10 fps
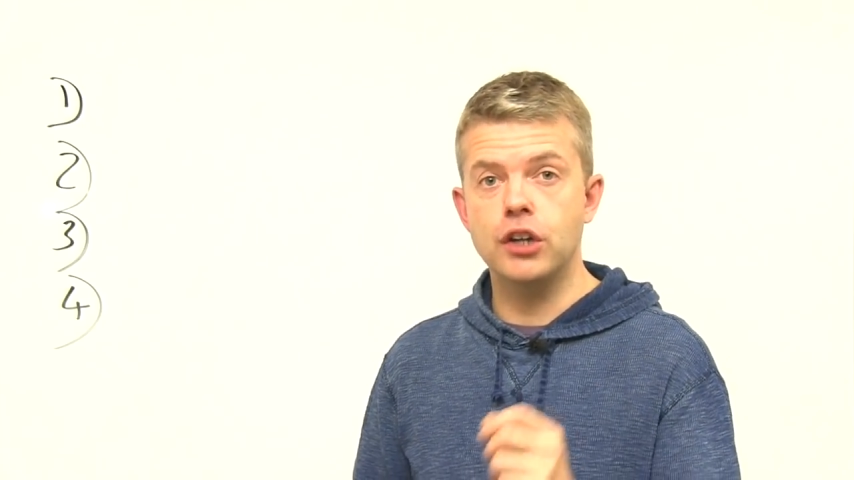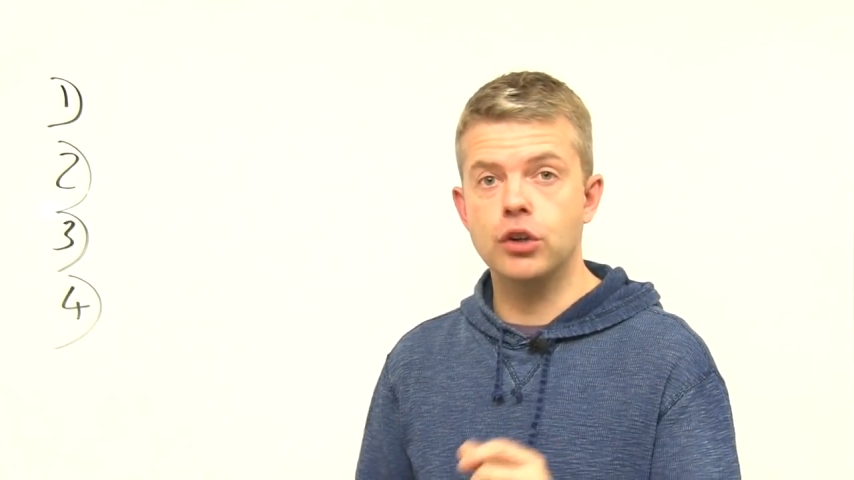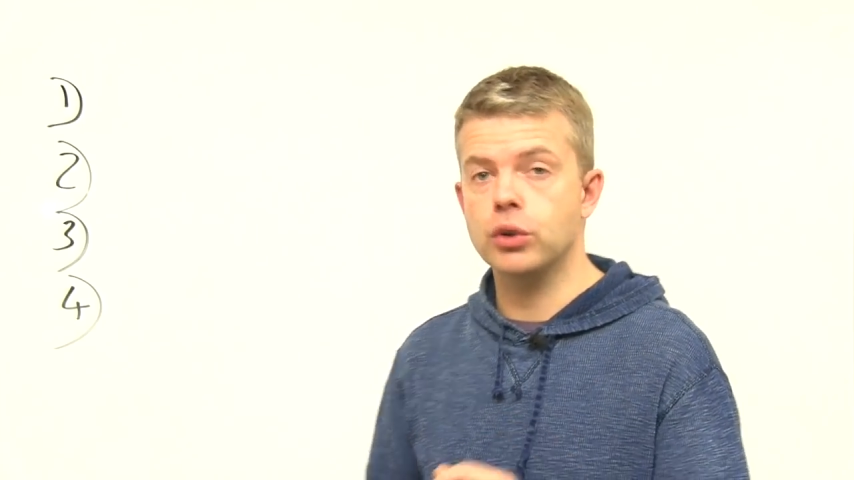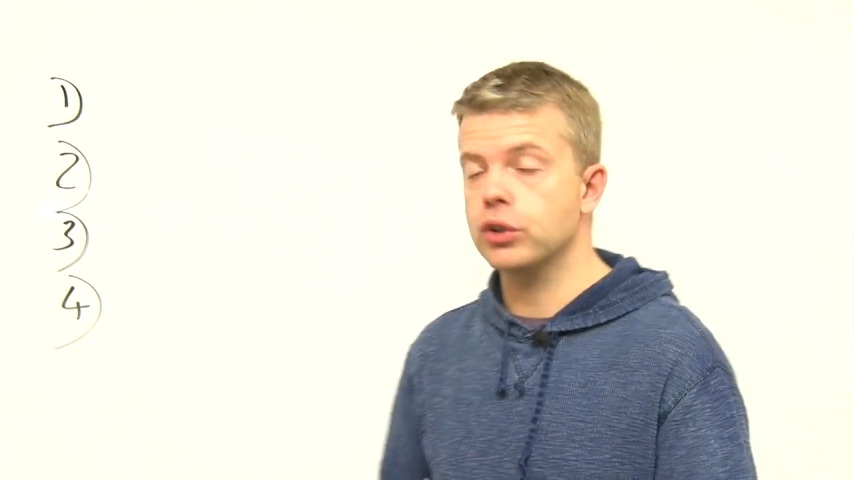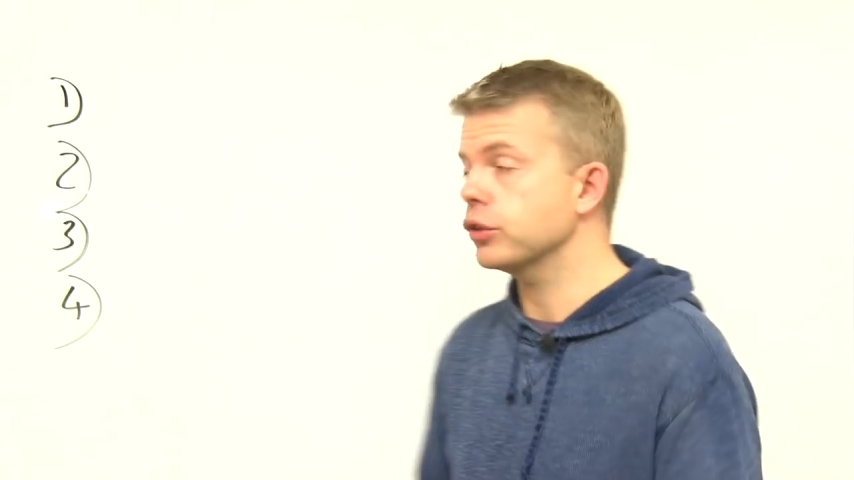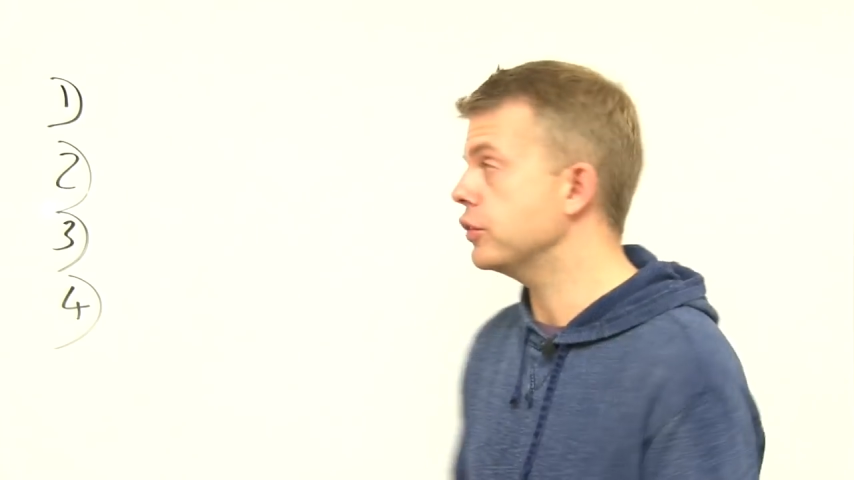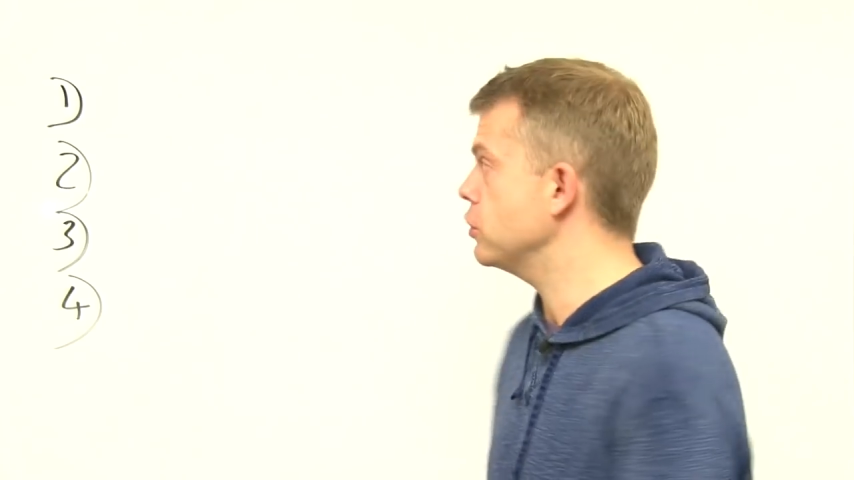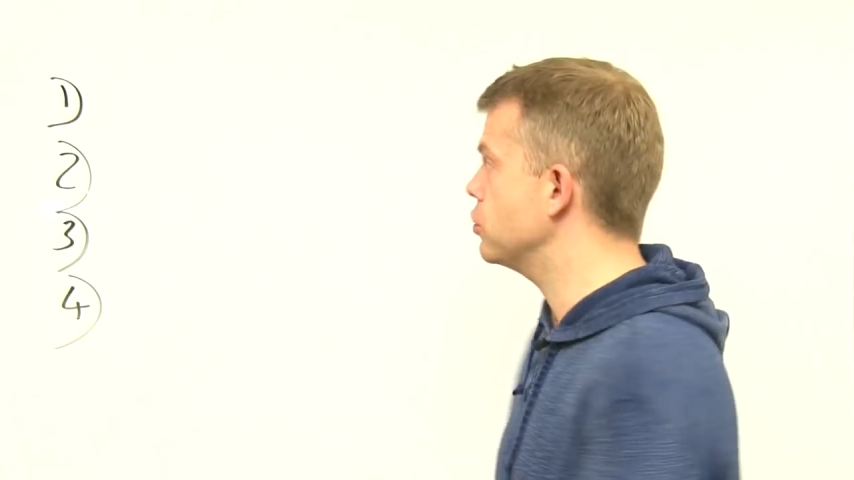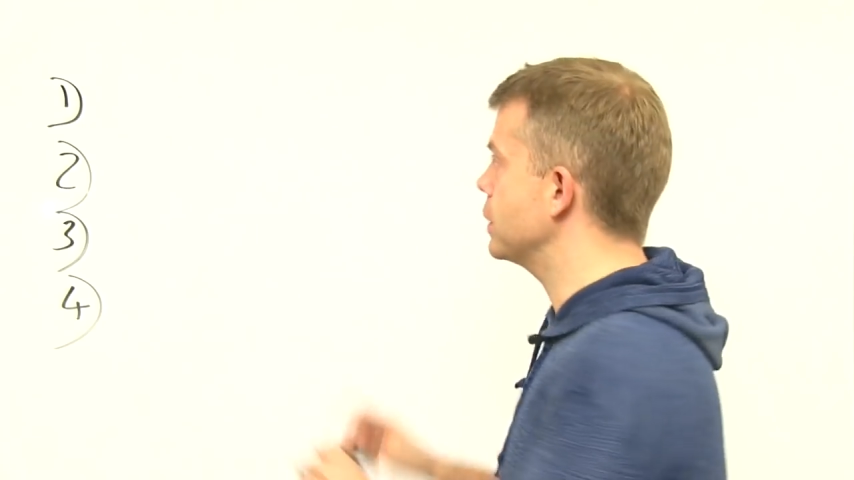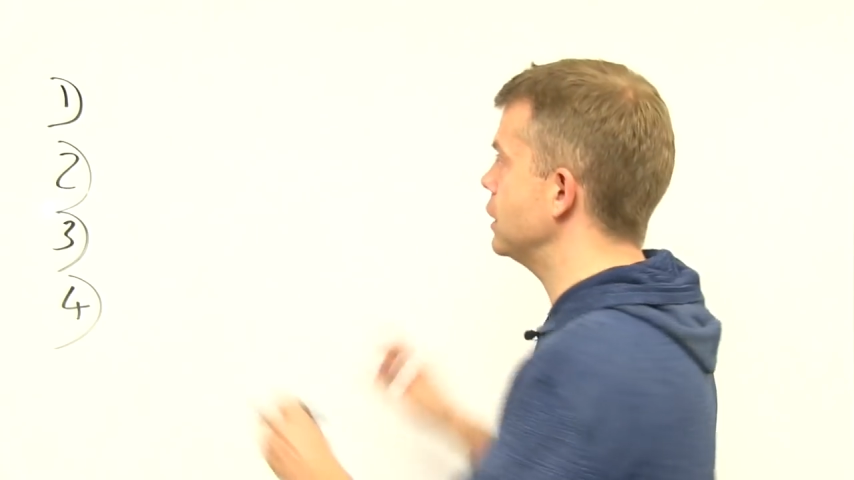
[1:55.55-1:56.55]
not your
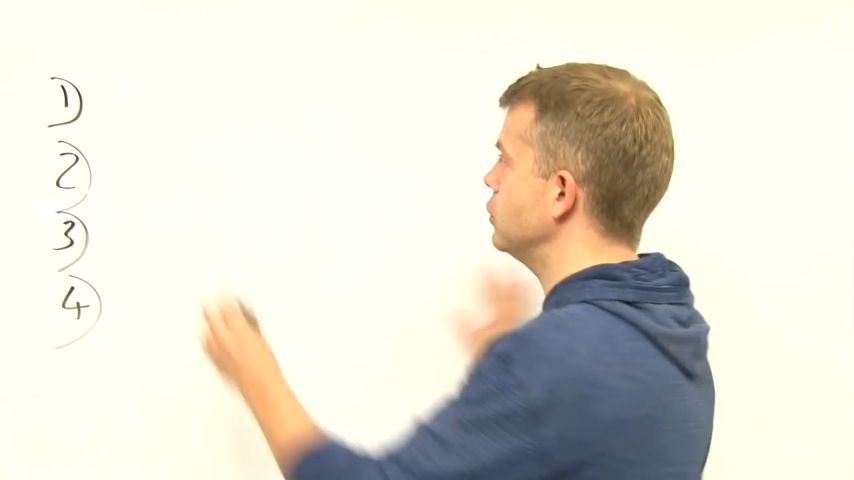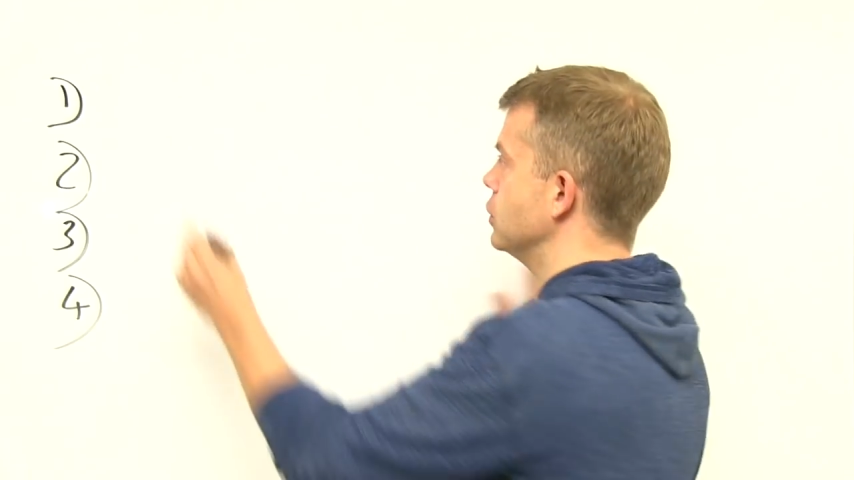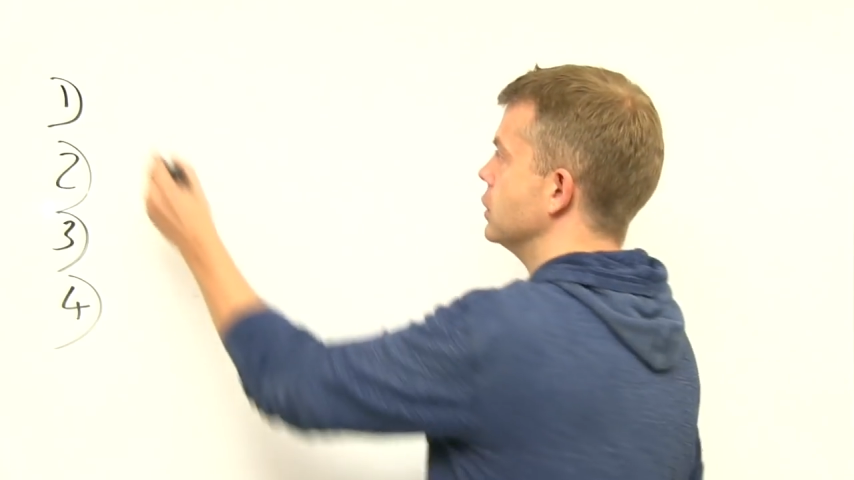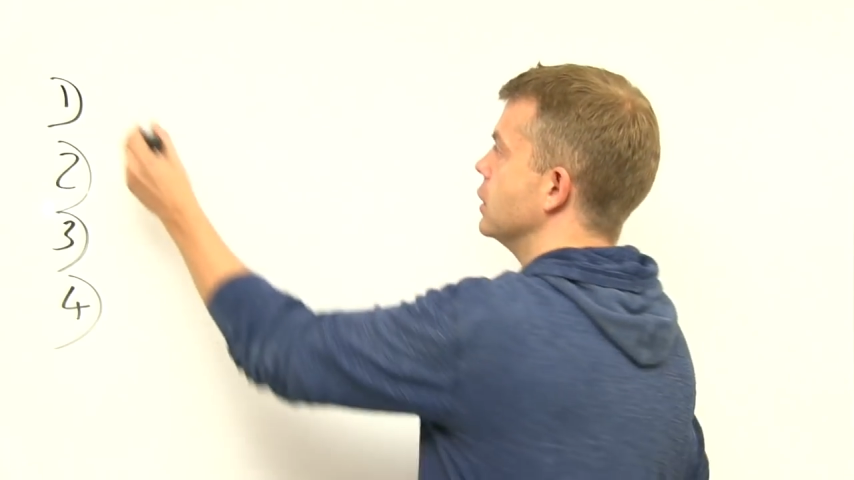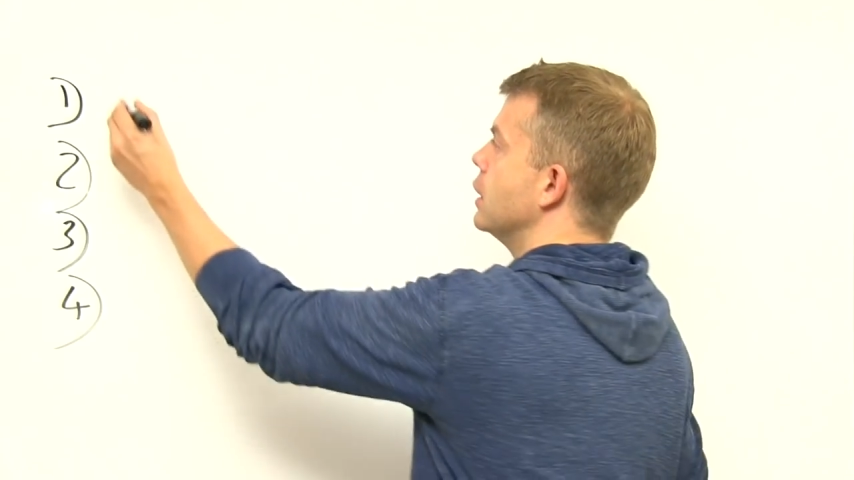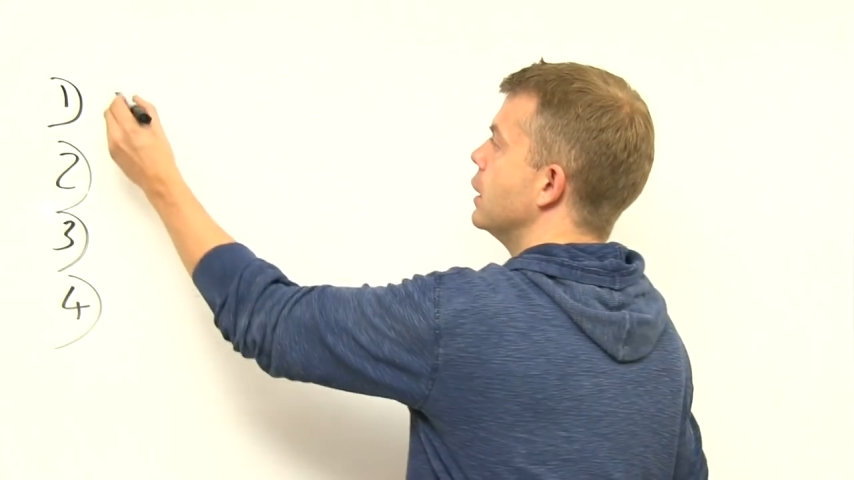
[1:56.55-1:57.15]
situation.